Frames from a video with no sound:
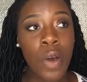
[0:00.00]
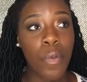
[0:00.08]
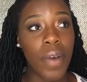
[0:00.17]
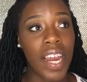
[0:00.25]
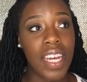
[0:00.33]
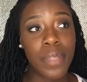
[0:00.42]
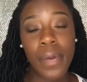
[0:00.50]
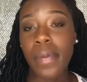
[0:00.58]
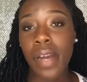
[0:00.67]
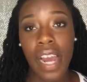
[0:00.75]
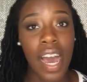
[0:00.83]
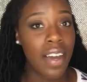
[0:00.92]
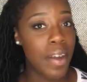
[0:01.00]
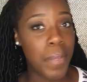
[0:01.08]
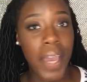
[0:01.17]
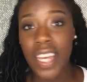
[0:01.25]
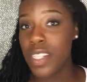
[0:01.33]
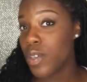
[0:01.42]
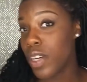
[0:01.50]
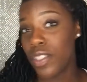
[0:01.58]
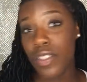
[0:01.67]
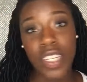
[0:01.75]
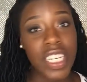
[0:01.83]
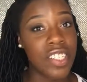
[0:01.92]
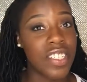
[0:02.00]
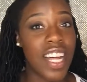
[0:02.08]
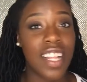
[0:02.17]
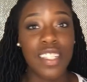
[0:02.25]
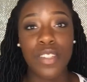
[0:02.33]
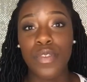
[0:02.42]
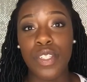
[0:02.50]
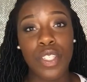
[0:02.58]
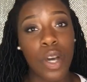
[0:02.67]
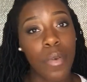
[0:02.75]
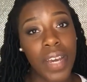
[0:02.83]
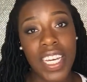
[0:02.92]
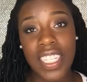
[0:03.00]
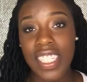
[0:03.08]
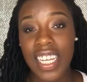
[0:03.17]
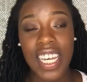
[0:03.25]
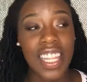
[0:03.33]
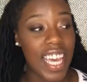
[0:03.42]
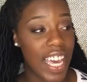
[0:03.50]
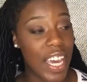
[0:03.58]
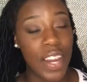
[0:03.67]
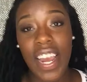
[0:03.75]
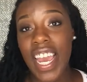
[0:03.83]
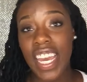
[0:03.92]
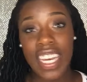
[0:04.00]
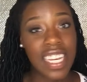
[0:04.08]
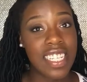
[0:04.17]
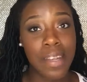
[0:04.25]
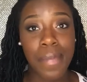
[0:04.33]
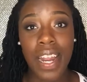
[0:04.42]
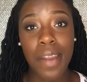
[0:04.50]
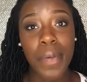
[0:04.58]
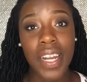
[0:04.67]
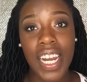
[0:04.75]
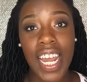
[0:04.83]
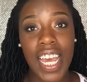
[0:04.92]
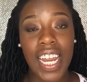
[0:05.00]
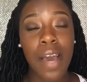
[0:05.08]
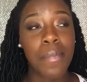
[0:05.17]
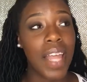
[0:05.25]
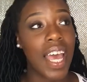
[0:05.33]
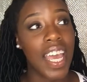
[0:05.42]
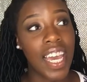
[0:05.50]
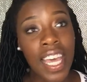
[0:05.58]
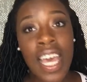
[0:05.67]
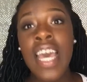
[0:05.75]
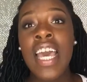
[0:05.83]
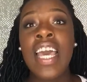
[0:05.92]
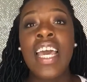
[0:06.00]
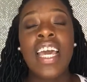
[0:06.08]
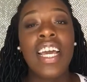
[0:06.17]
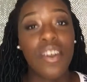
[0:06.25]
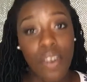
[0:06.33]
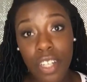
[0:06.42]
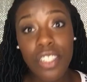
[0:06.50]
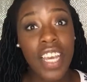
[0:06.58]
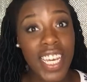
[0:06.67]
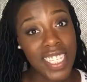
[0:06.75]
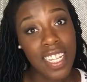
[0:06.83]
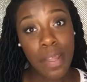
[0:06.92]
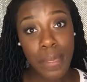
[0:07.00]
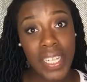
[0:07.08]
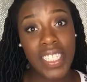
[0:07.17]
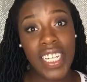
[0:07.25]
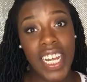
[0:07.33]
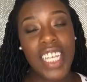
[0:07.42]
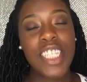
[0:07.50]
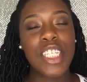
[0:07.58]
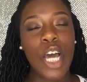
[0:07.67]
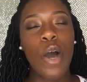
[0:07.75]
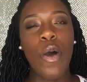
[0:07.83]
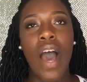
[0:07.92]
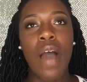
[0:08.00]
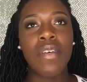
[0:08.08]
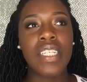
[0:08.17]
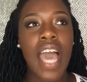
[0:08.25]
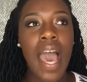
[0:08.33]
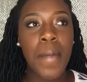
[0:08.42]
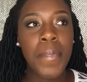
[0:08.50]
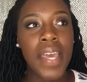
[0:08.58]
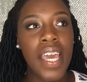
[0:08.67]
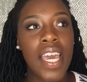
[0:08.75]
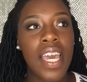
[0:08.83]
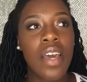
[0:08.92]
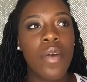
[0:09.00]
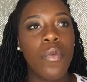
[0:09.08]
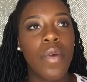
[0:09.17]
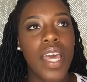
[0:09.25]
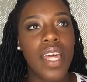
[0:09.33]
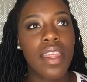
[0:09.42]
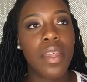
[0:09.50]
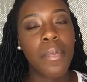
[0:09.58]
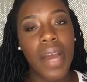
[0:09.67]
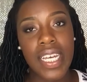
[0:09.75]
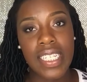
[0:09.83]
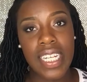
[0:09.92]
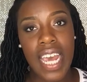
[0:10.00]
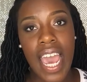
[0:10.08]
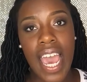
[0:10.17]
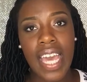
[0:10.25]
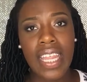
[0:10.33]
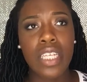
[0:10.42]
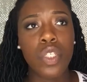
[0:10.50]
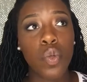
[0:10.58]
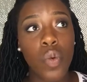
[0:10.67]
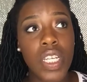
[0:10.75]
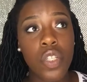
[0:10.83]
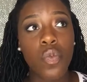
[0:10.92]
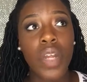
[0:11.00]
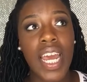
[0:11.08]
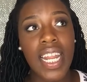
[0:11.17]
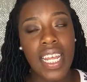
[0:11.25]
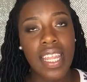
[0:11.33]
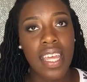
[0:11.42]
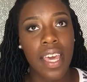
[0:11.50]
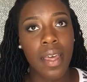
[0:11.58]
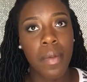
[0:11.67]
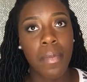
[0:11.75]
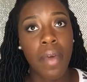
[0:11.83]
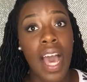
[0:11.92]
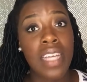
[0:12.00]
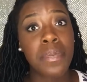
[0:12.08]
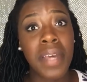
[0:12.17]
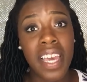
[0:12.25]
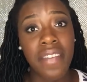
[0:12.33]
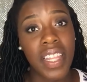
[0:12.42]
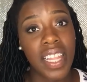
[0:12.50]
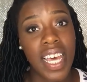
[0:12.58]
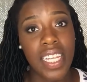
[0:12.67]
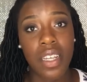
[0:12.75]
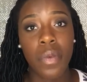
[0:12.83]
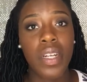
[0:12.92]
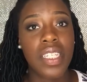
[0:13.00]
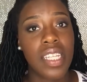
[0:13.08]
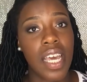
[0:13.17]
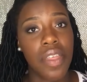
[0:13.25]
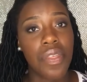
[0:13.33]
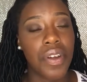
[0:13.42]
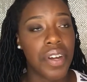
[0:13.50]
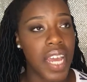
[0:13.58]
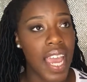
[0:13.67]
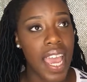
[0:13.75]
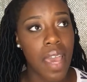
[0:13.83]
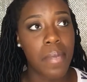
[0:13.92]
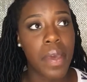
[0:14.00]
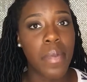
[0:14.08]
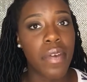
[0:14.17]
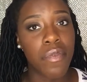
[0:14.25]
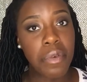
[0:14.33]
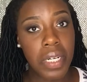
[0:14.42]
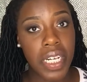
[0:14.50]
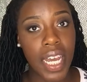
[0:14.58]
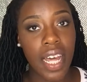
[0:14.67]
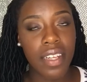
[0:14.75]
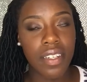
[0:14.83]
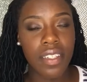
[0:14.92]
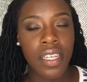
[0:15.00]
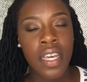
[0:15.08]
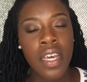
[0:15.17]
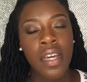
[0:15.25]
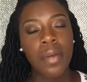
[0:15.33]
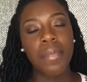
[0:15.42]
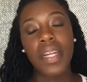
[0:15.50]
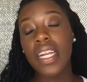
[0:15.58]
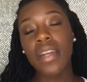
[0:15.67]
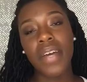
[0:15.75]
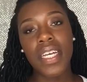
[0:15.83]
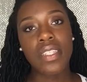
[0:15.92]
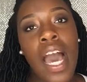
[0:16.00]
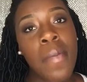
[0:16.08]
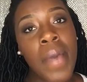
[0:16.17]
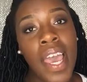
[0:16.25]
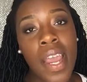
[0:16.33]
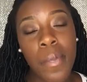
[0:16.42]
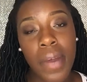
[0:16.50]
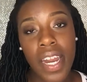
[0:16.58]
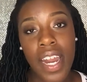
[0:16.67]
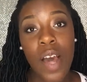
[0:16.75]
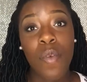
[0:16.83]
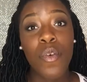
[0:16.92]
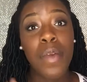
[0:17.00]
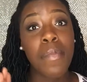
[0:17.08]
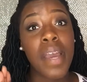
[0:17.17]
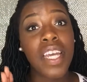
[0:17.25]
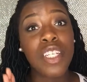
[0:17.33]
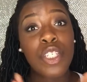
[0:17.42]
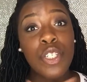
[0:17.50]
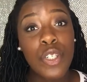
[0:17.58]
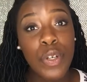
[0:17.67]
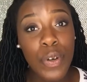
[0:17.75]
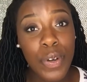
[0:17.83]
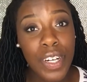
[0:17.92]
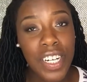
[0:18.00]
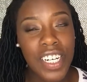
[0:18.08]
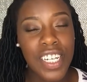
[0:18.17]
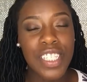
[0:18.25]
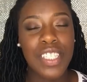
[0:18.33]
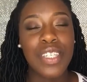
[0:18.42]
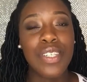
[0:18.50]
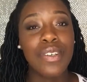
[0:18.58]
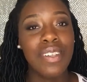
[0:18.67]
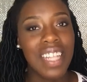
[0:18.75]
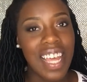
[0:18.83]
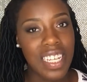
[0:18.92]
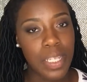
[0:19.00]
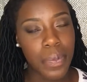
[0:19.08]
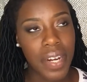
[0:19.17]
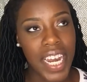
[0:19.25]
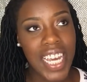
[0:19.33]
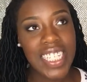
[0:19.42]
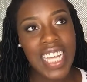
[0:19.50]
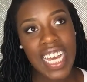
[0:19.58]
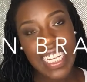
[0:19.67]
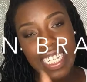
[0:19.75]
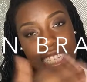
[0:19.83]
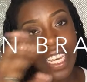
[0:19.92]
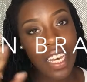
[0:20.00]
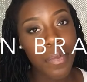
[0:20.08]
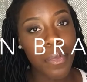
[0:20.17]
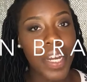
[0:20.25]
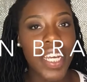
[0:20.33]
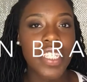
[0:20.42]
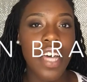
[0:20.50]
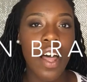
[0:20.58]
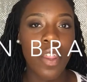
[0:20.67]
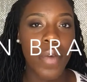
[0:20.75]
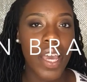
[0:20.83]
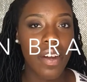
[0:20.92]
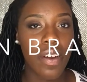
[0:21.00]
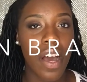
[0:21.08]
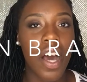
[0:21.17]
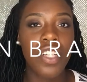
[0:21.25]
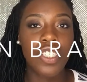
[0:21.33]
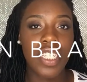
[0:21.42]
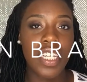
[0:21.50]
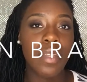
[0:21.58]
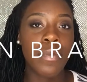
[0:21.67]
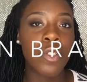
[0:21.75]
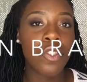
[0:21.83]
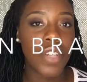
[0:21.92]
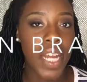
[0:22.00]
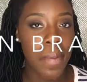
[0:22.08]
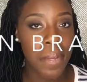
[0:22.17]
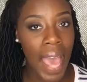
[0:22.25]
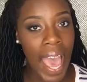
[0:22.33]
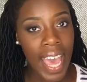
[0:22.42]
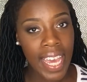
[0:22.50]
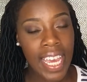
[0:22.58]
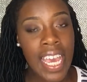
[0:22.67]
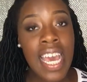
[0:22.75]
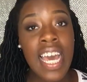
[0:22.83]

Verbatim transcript: Whereas people are out here paying two hundred, three hundred dollars for sew-ins to get the hair and get somebody to put it in. I'm like, crochet is in the budget. So I was happy with the price tag. The twist, when I did them, I spent even less. I want to say thirty-eight dollars, maybe forty dollars. But anyways, got my hair braided up. We made sure to do less braids. I did ten braids all the way across. She did them straight back.